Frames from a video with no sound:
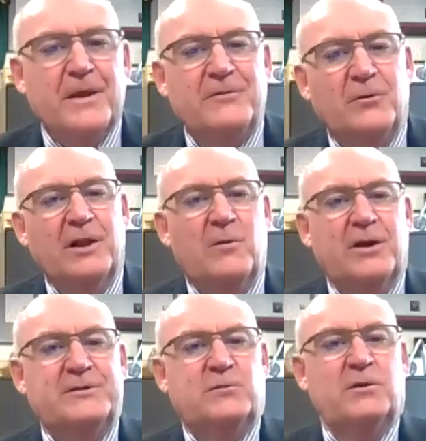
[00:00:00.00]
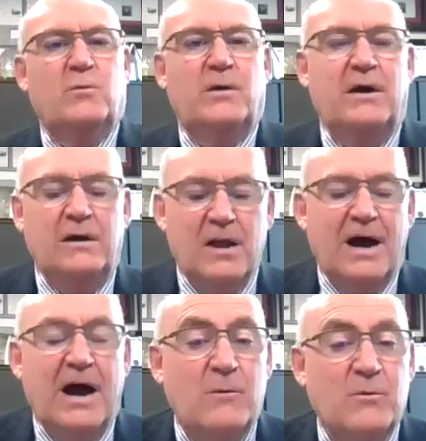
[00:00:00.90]
If you really want it to work well,
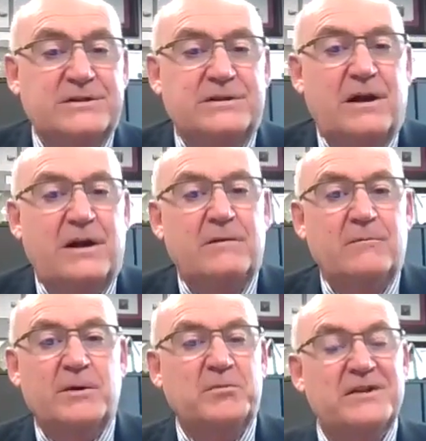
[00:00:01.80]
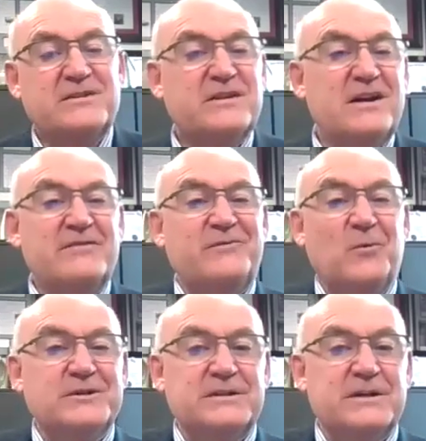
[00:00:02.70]
I would say replace it every
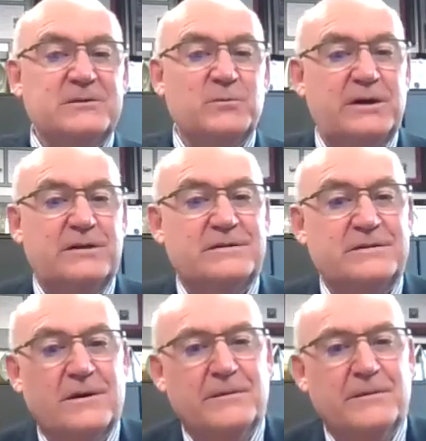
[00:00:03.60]
4 to 6 weeks,